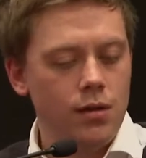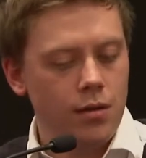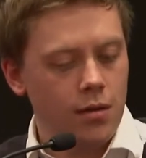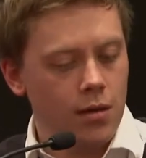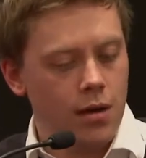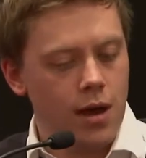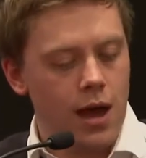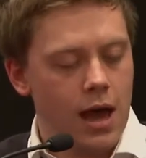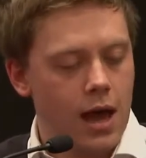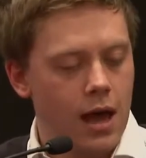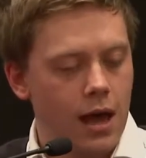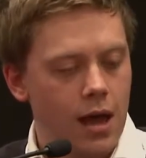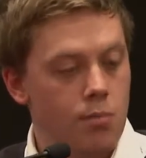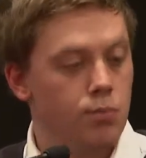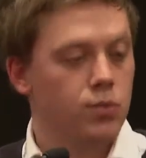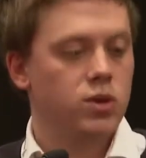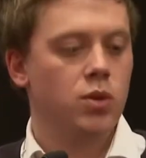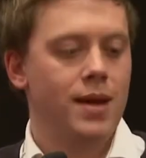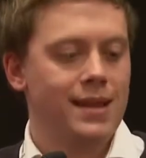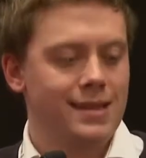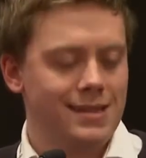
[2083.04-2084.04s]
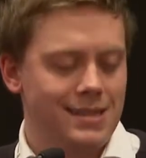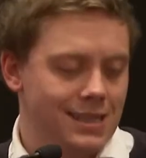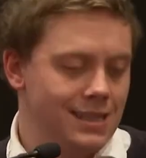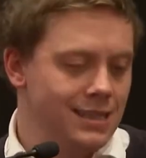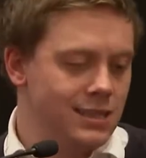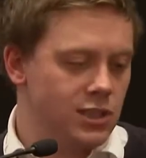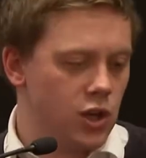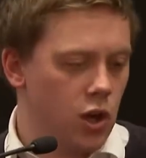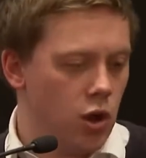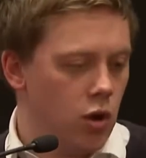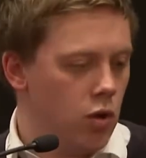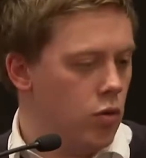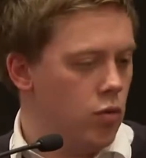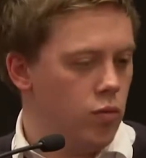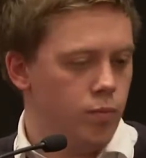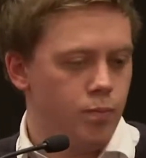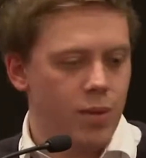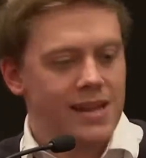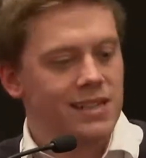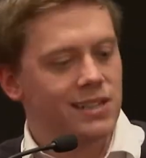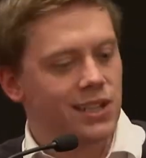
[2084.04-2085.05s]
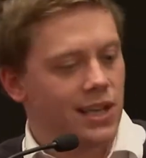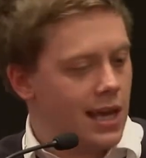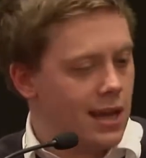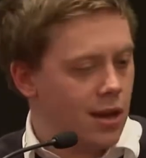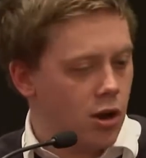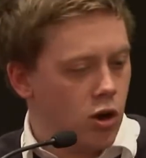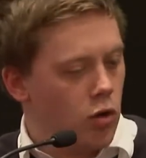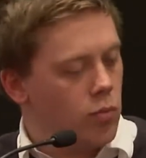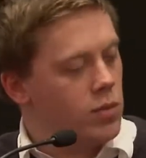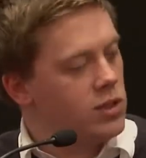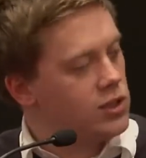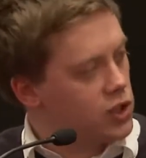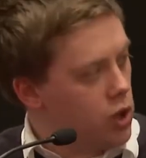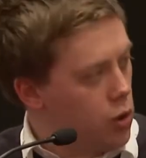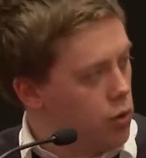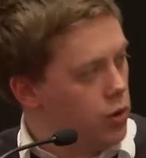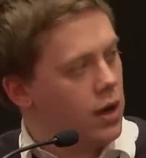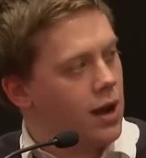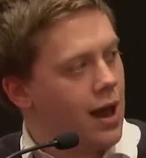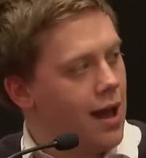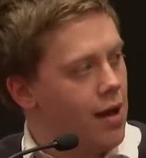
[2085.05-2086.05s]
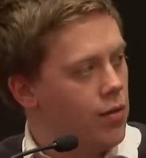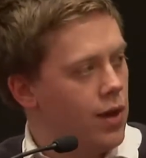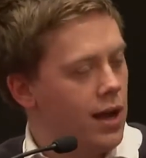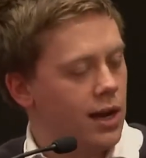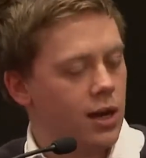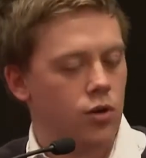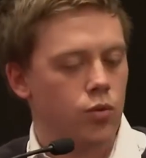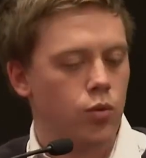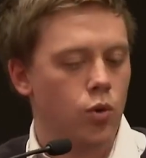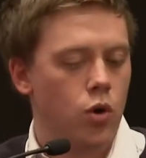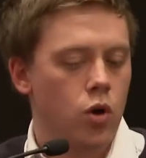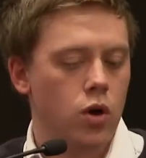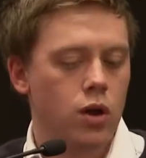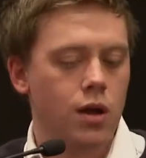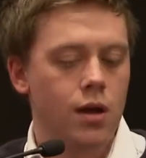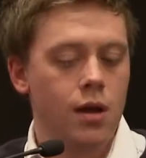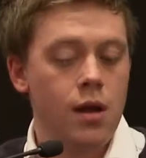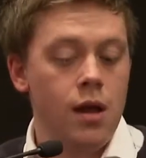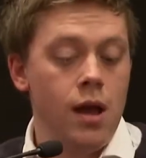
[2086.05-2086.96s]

uh, implemented, so basic income and so on, and how that could work.